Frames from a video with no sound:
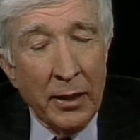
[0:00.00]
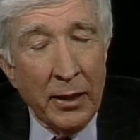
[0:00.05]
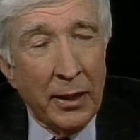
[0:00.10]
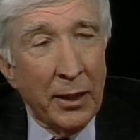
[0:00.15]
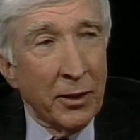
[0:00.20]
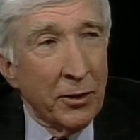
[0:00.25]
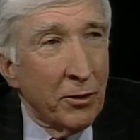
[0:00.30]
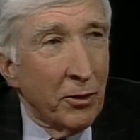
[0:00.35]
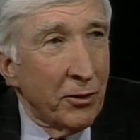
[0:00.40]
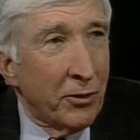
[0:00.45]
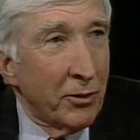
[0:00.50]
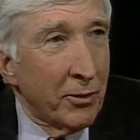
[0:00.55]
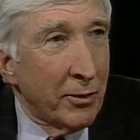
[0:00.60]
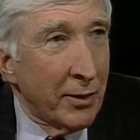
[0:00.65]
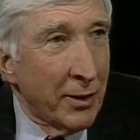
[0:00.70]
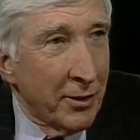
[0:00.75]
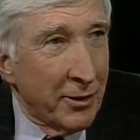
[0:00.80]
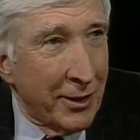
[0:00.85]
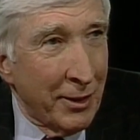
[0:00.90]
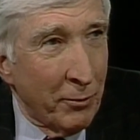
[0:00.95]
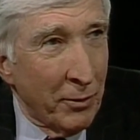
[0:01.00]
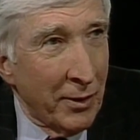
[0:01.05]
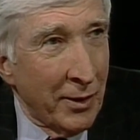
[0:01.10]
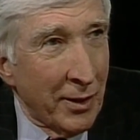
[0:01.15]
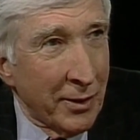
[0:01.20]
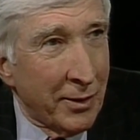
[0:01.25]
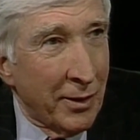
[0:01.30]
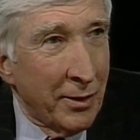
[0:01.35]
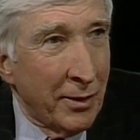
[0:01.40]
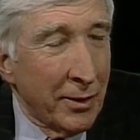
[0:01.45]
he is notoriously
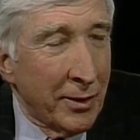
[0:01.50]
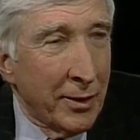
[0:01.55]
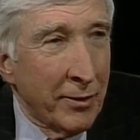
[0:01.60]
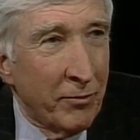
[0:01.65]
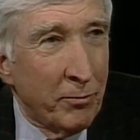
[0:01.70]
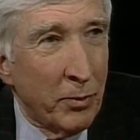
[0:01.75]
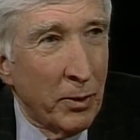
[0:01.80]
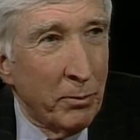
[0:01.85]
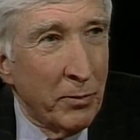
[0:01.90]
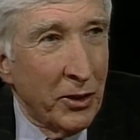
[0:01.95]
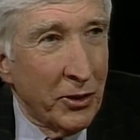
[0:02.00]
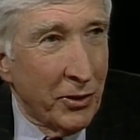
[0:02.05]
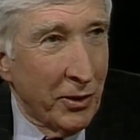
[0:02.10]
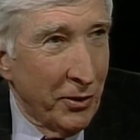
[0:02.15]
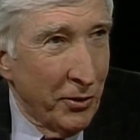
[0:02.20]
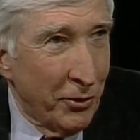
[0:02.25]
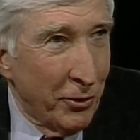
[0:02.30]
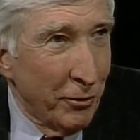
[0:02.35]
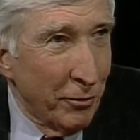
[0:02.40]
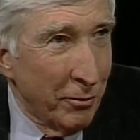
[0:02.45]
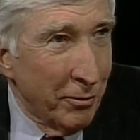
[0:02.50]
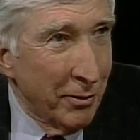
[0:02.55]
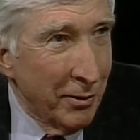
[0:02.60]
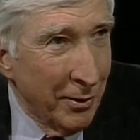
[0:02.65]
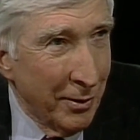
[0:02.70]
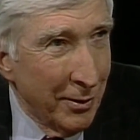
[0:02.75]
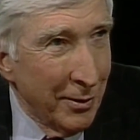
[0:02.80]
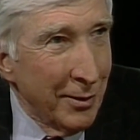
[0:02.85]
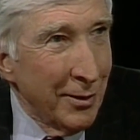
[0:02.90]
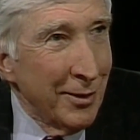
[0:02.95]
reluctant to give permission to
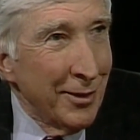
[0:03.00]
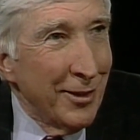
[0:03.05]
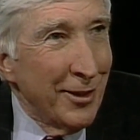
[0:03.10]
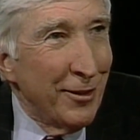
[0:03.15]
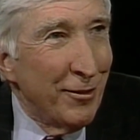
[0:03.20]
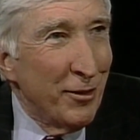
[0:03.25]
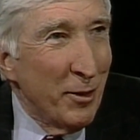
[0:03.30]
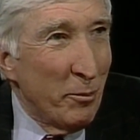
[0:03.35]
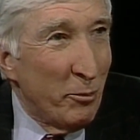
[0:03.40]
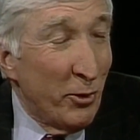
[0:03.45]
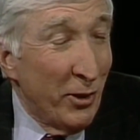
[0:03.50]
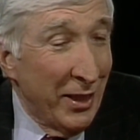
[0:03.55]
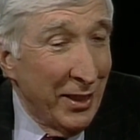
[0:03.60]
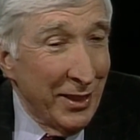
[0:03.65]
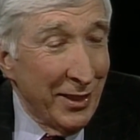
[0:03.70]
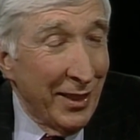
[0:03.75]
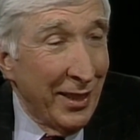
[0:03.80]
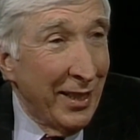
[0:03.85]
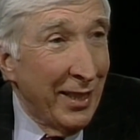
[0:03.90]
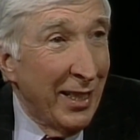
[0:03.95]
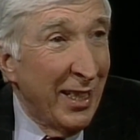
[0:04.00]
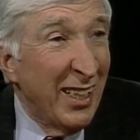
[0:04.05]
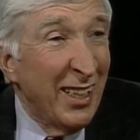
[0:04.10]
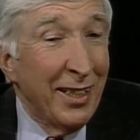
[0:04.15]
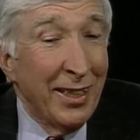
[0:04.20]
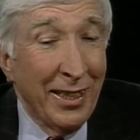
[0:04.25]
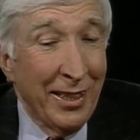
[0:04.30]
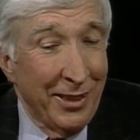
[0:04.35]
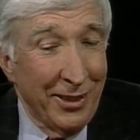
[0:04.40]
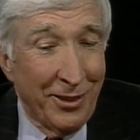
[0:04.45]
reprint,
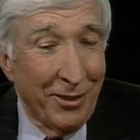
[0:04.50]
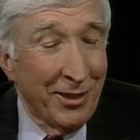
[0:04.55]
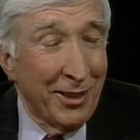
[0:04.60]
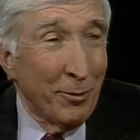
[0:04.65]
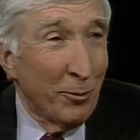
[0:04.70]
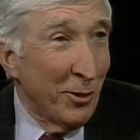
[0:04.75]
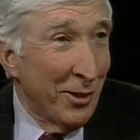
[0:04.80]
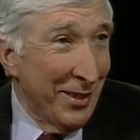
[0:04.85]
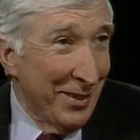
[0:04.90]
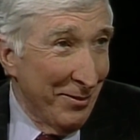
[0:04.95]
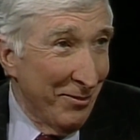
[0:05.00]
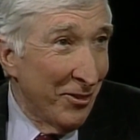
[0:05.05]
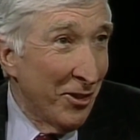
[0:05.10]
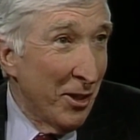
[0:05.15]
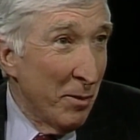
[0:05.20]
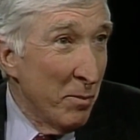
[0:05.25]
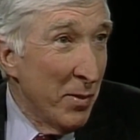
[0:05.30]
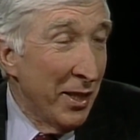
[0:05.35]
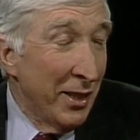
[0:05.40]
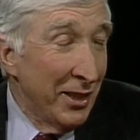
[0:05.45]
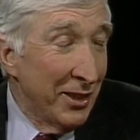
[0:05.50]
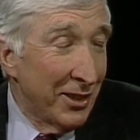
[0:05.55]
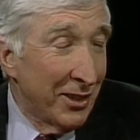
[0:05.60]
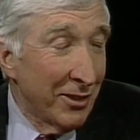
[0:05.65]
and so there weren't very many.